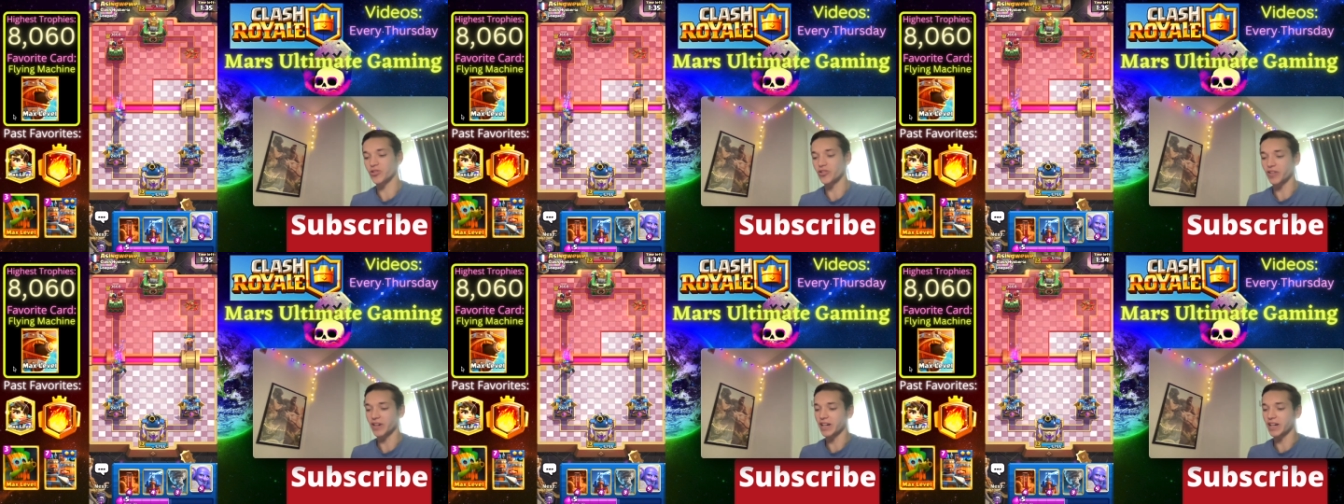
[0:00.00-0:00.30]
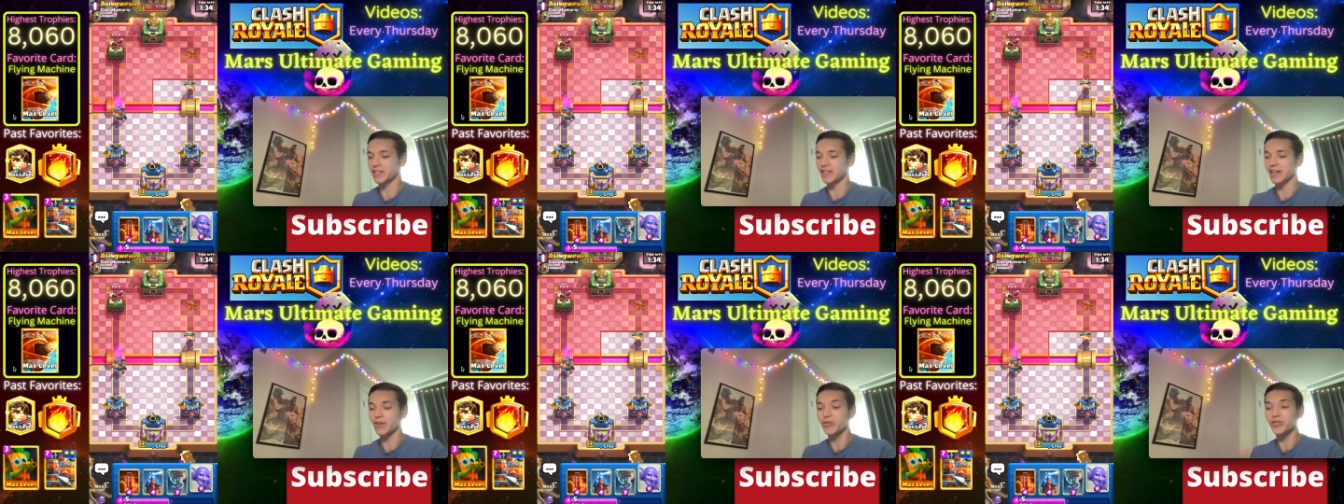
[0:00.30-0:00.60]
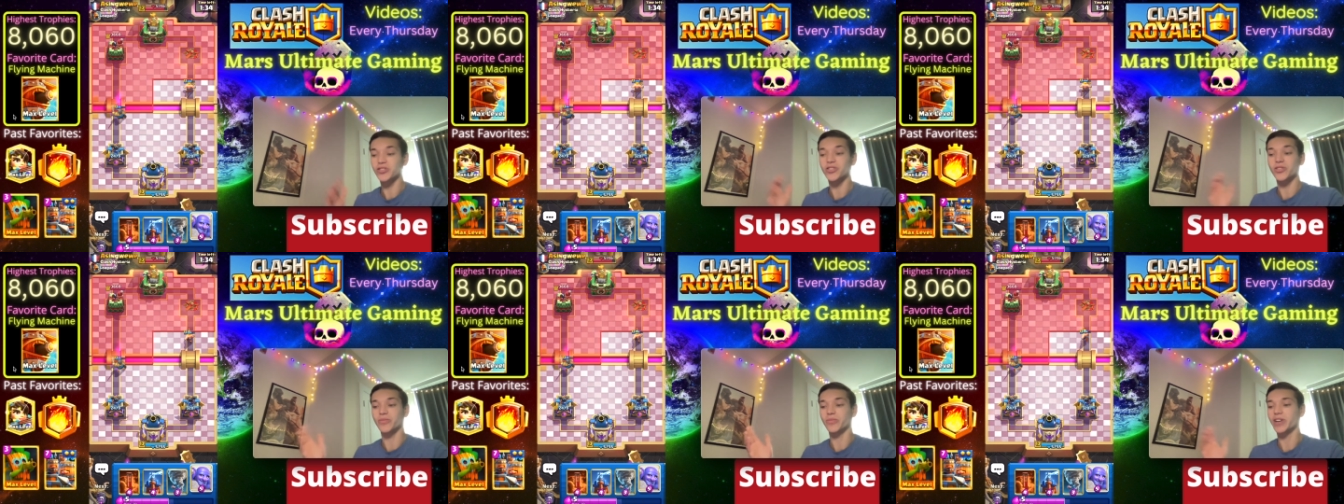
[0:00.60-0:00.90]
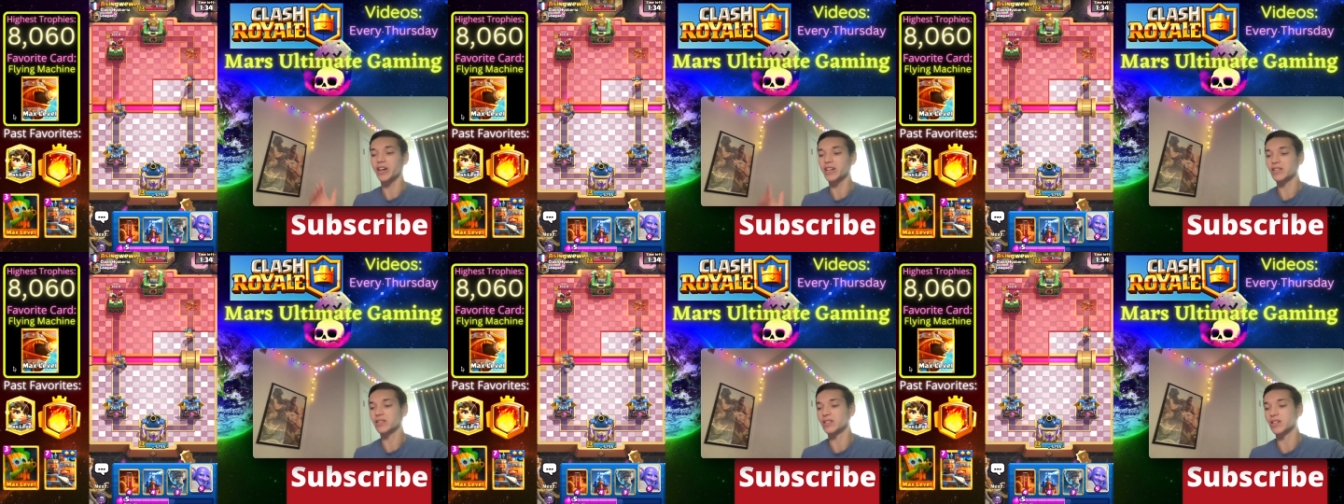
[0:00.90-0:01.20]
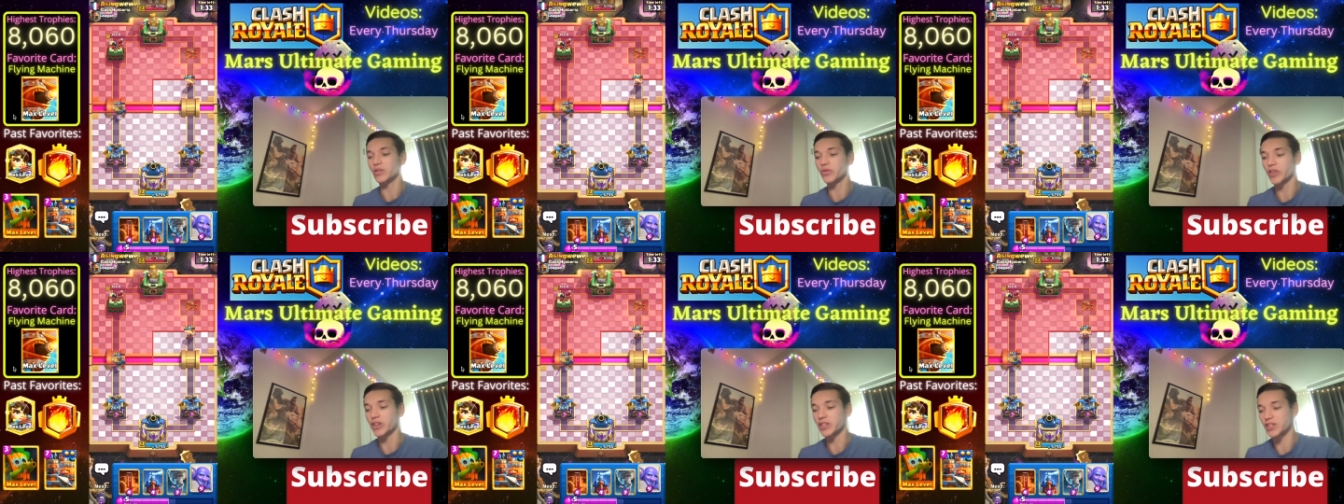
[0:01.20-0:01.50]
So guys, that was some nice
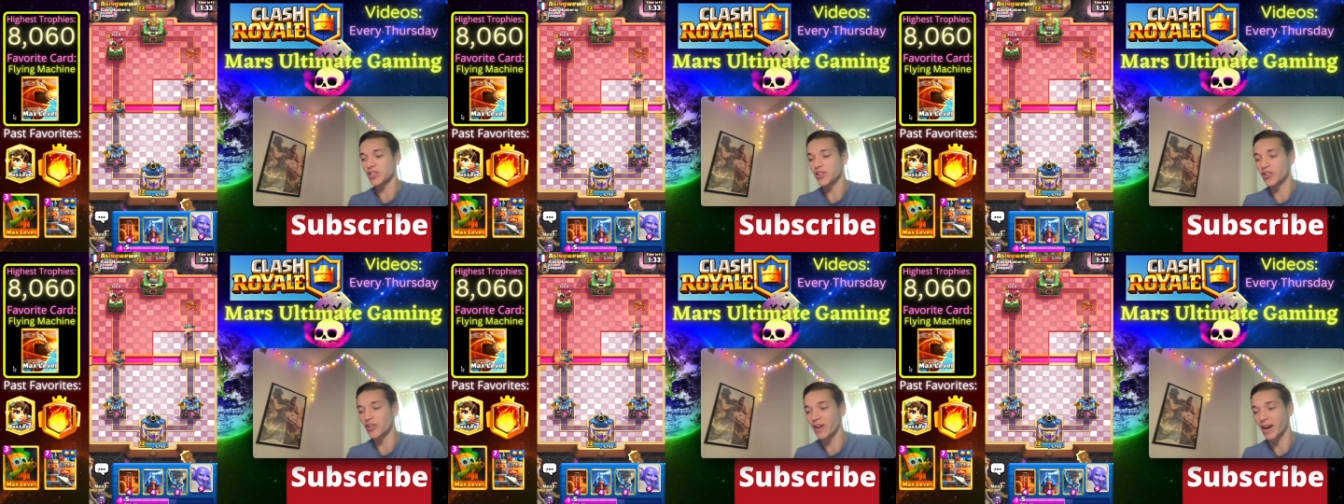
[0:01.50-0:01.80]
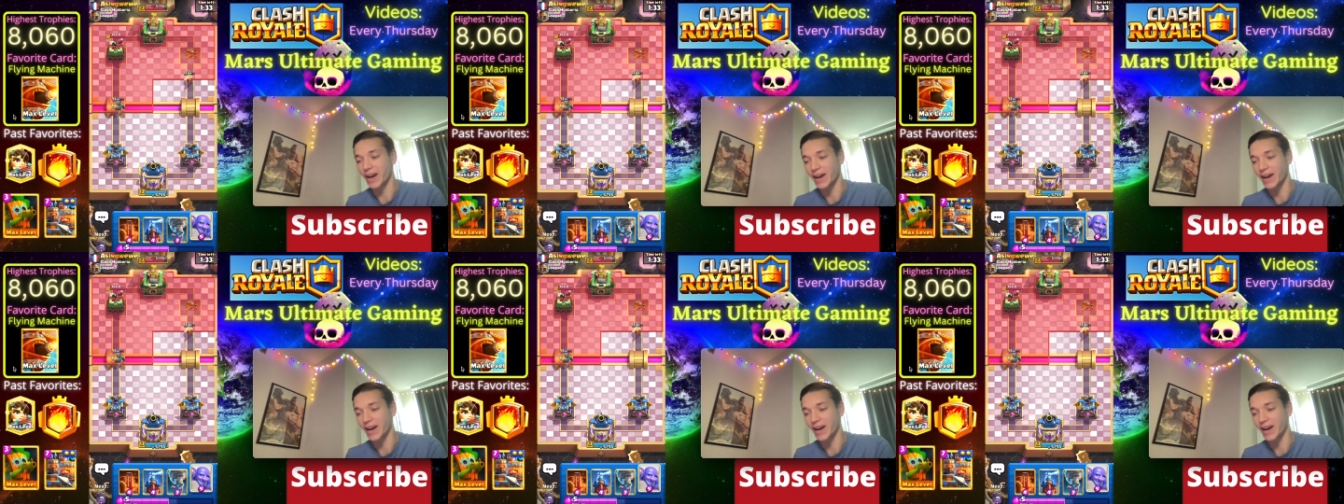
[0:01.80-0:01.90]
defense here,